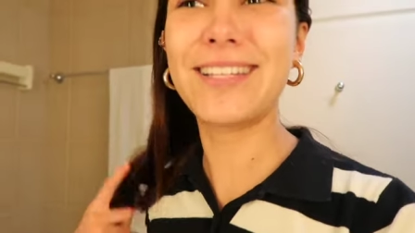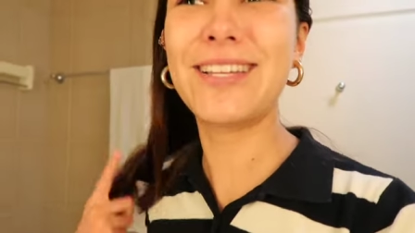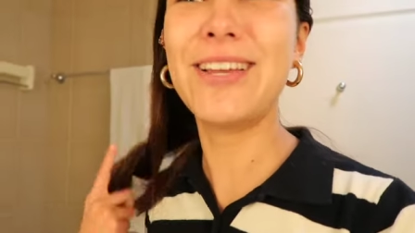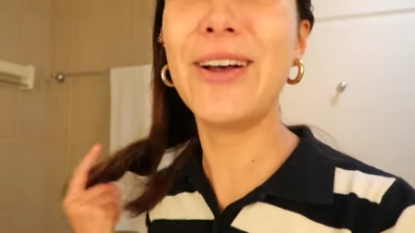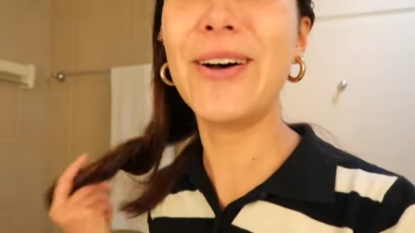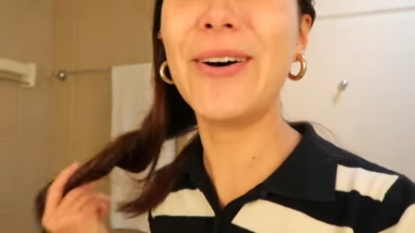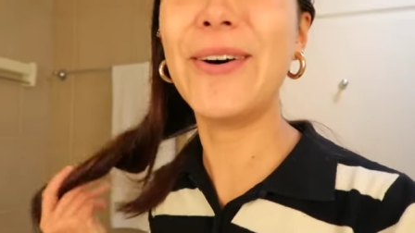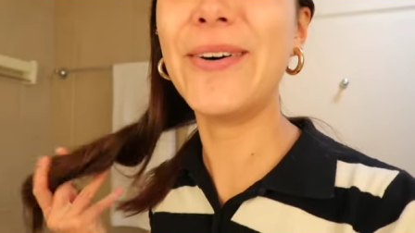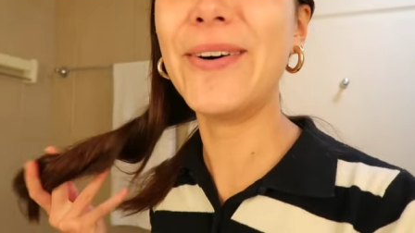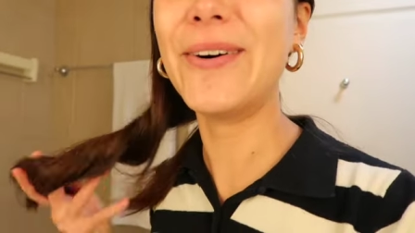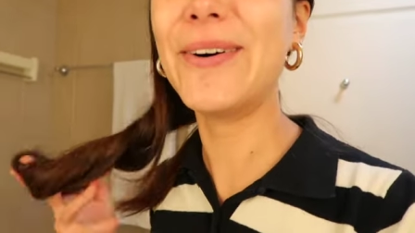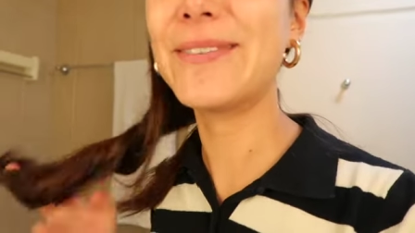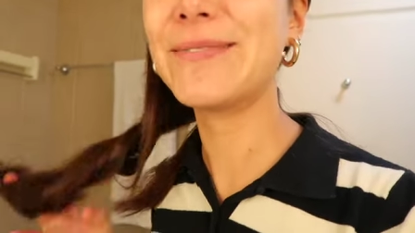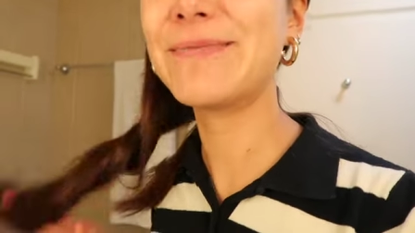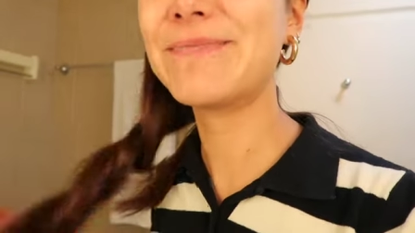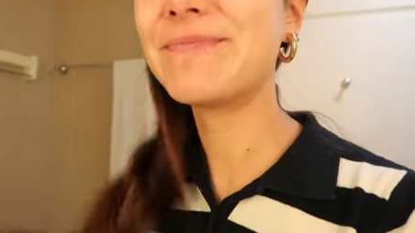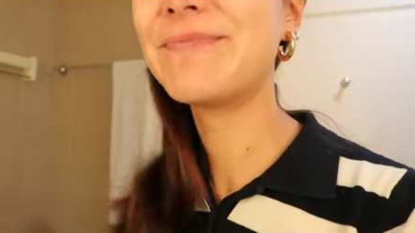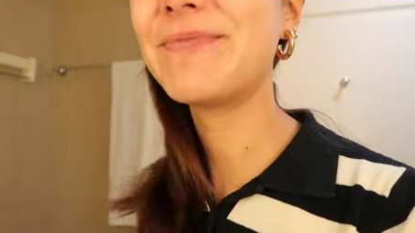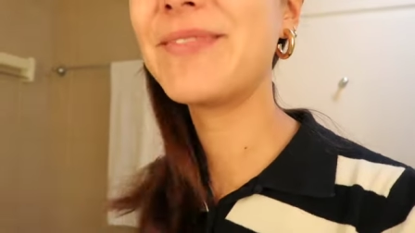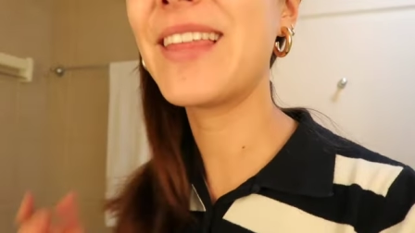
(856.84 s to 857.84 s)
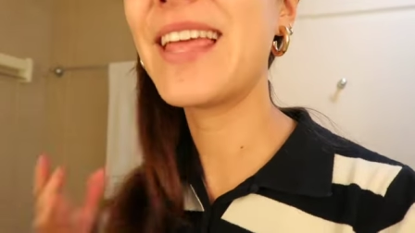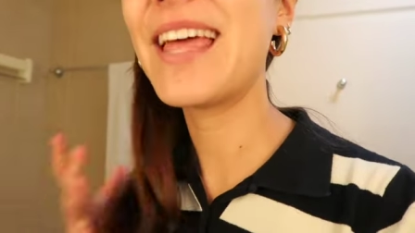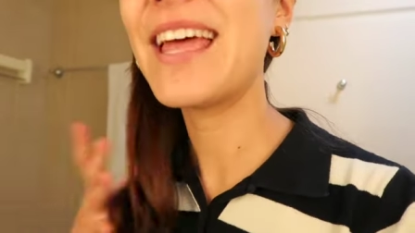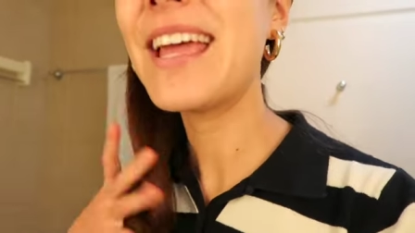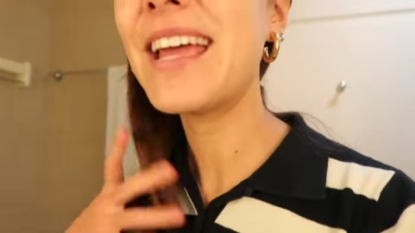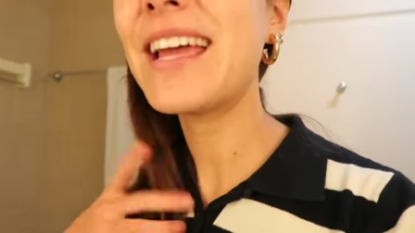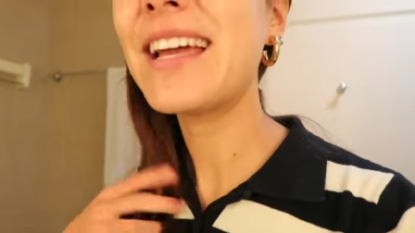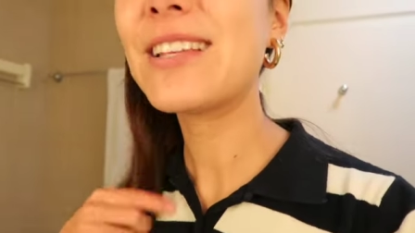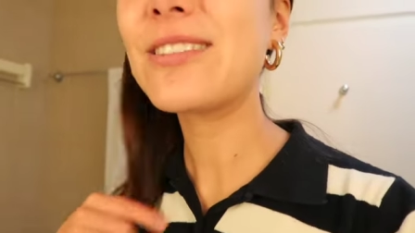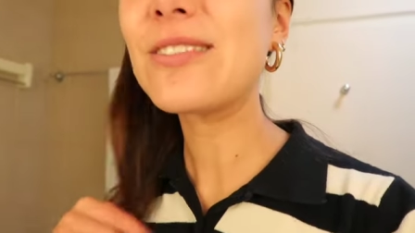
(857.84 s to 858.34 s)
so
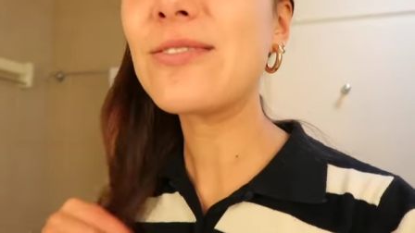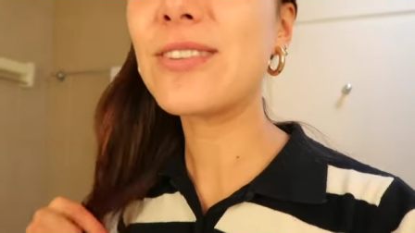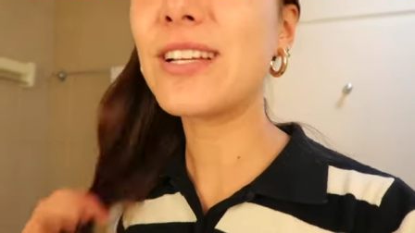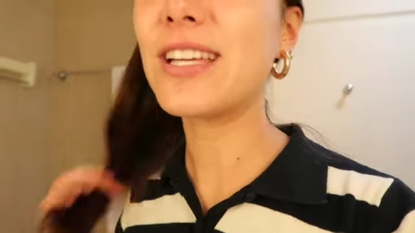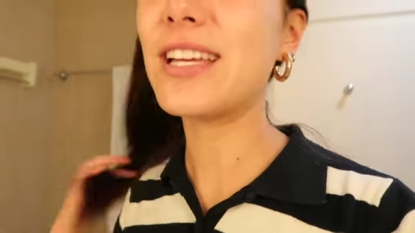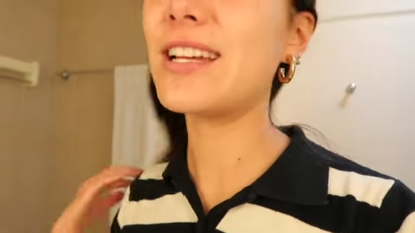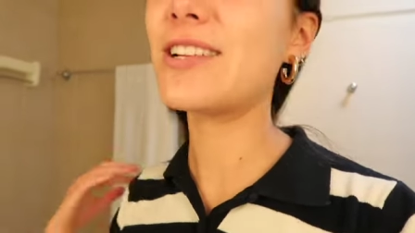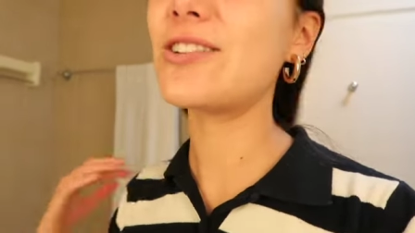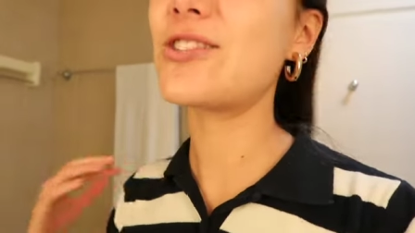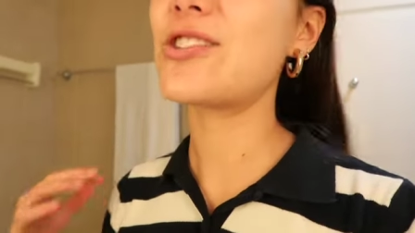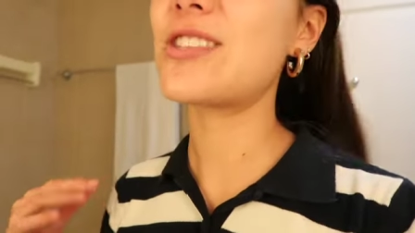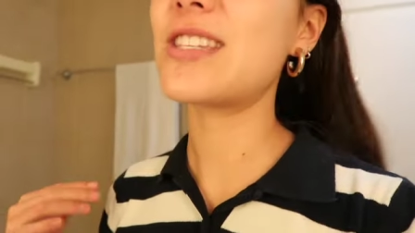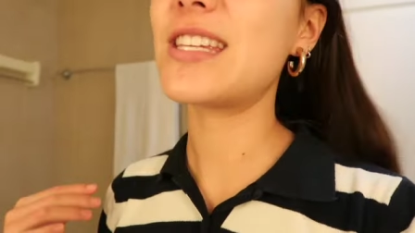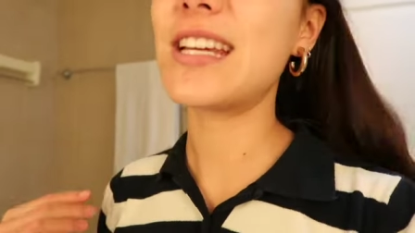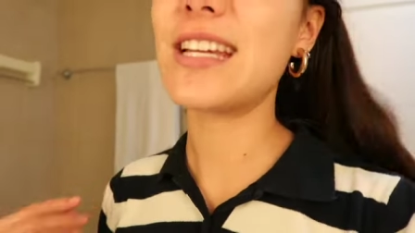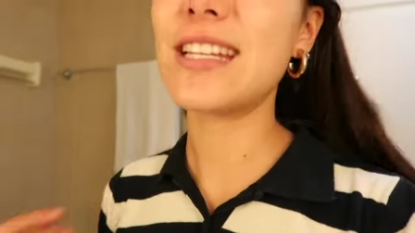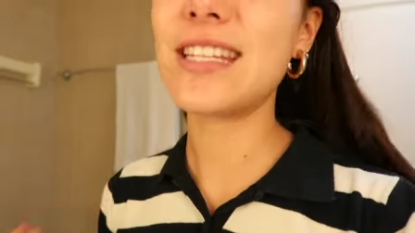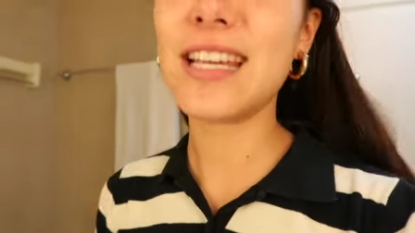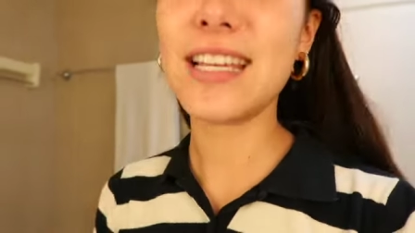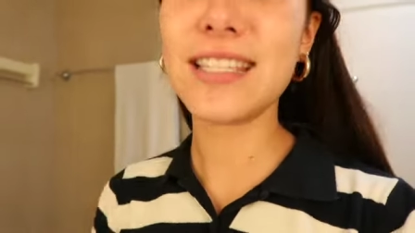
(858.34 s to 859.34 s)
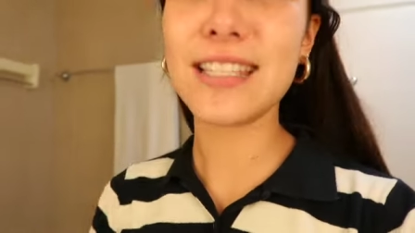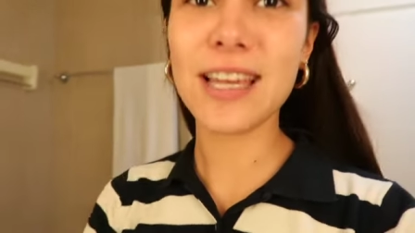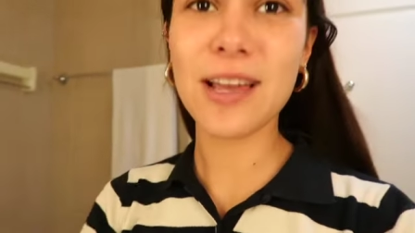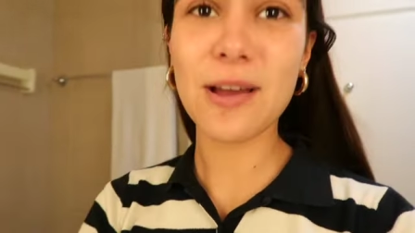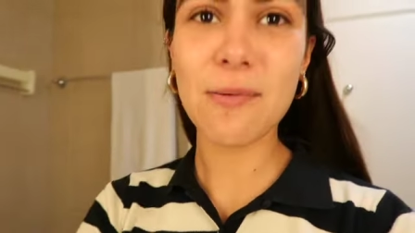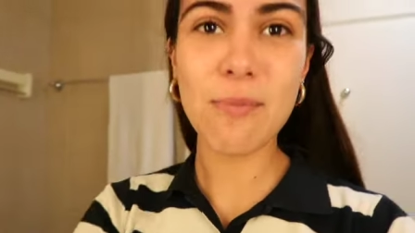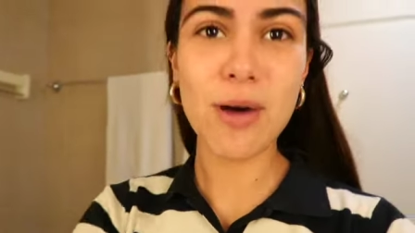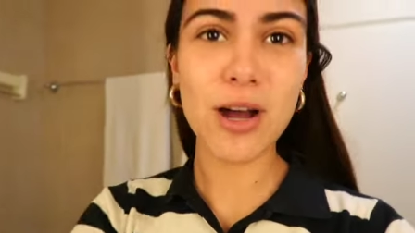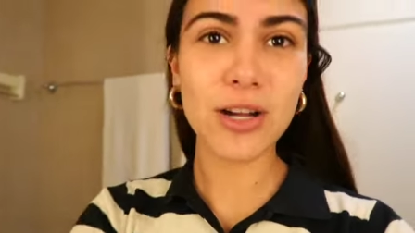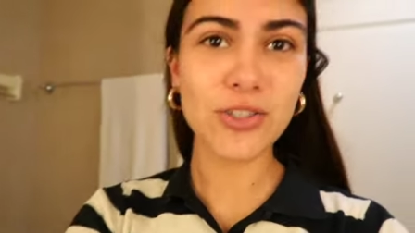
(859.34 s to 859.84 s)
it's really interesting. It tastes like
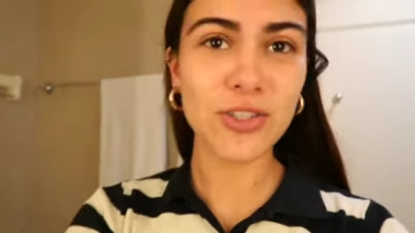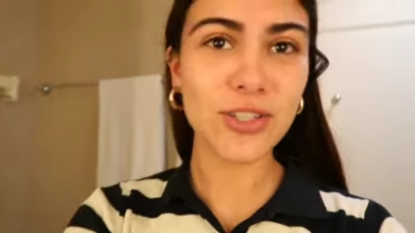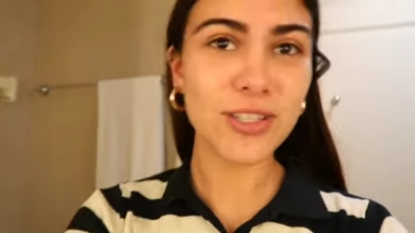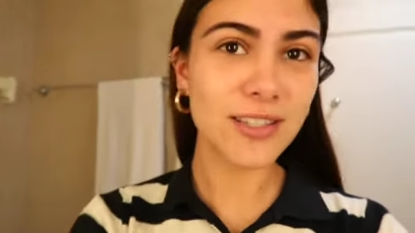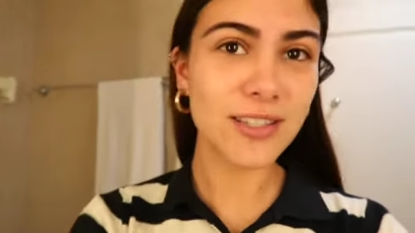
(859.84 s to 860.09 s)
a matcha